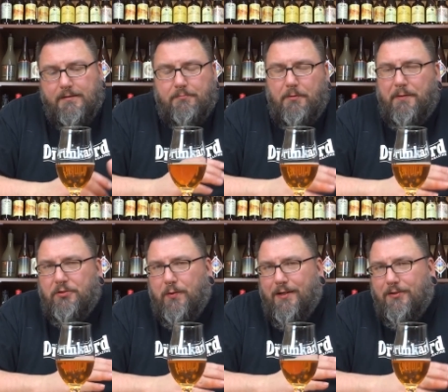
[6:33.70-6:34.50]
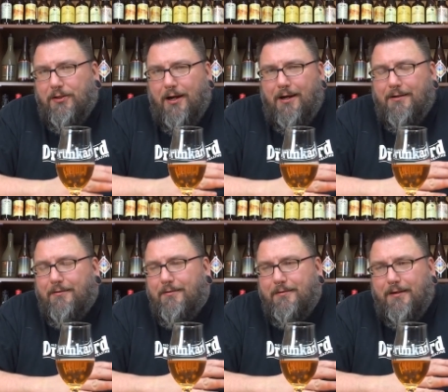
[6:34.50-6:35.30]
somewhere between a
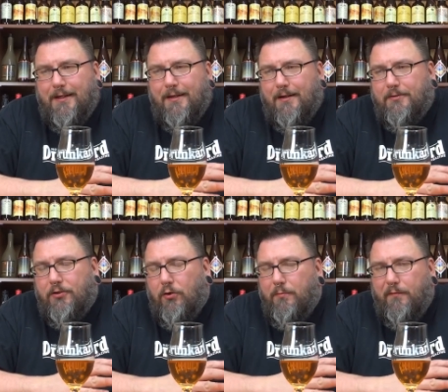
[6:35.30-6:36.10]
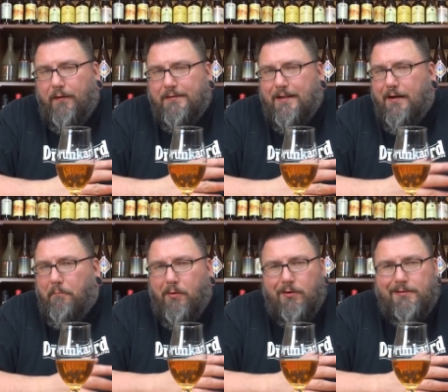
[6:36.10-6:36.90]
lager and like an Oktoberfest kind of
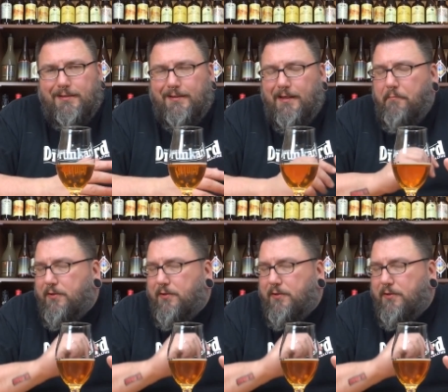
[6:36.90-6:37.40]
Marzen thing,